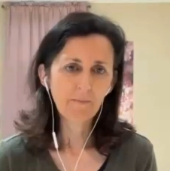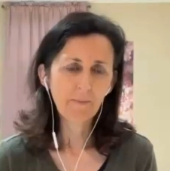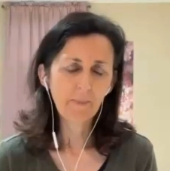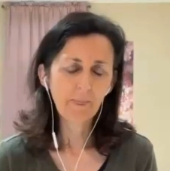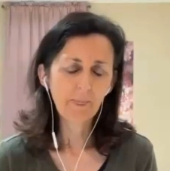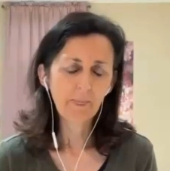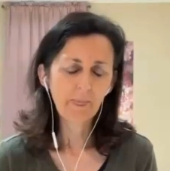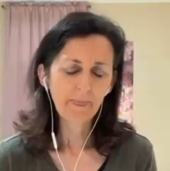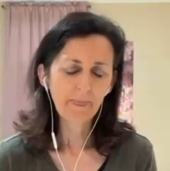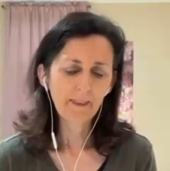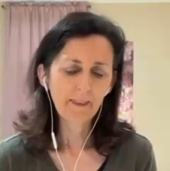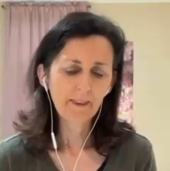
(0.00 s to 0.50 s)

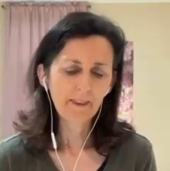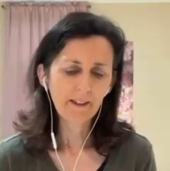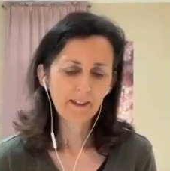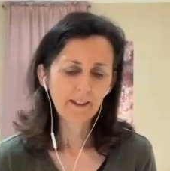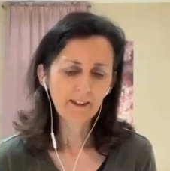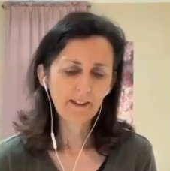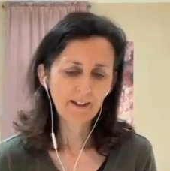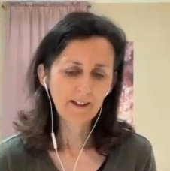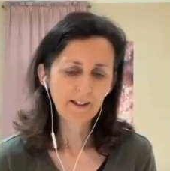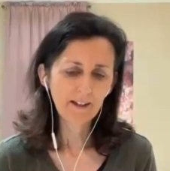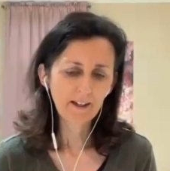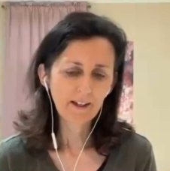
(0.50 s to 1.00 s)

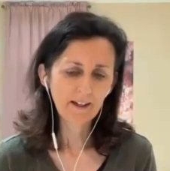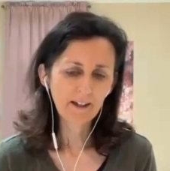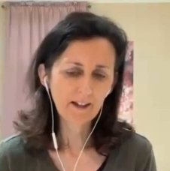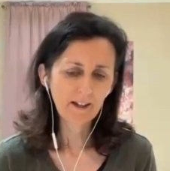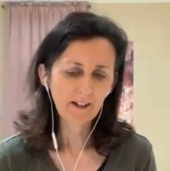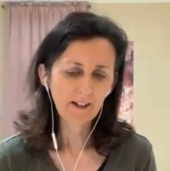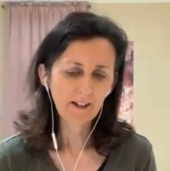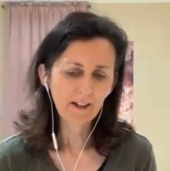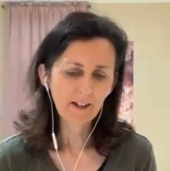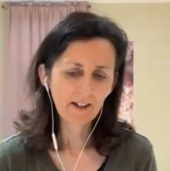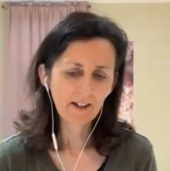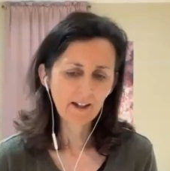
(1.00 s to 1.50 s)

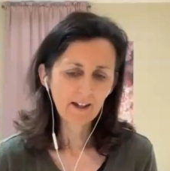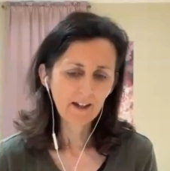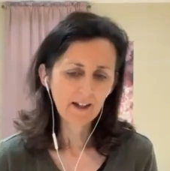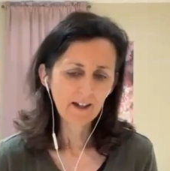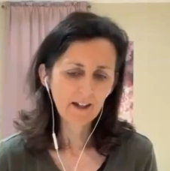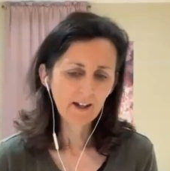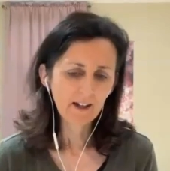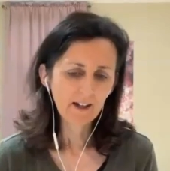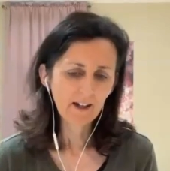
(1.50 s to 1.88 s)
[no speech]